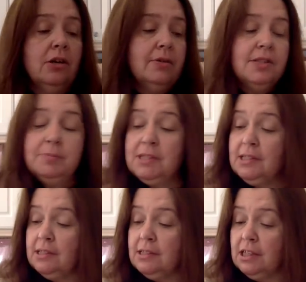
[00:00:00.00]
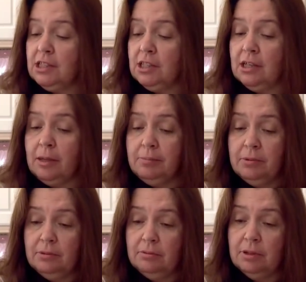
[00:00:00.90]
Oh, it's missing a suction cup.
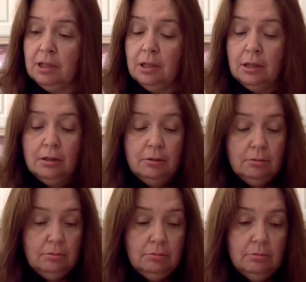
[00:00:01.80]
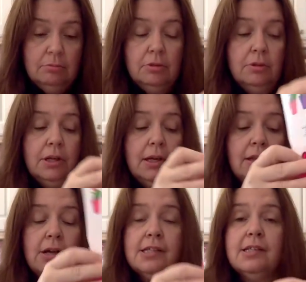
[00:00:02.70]
Okay, I
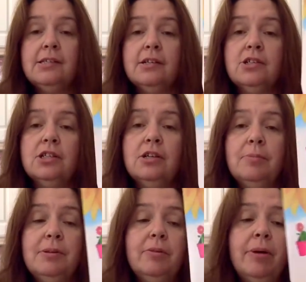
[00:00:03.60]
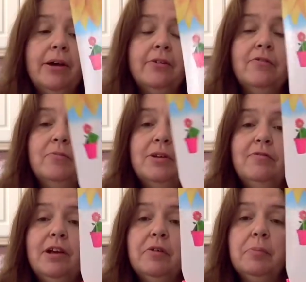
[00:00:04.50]
lost a suction cup at the back of my
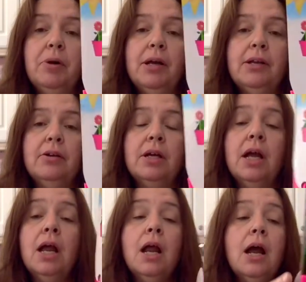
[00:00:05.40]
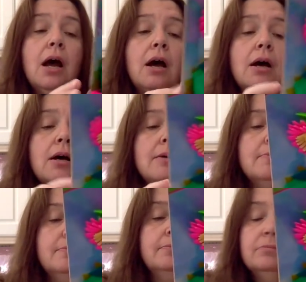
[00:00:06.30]
flower pot here.
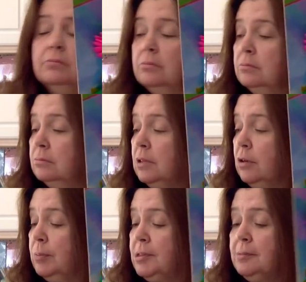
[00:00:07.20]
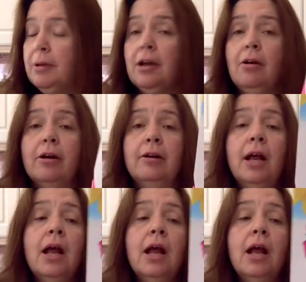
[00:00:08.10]
I hope it's in my car.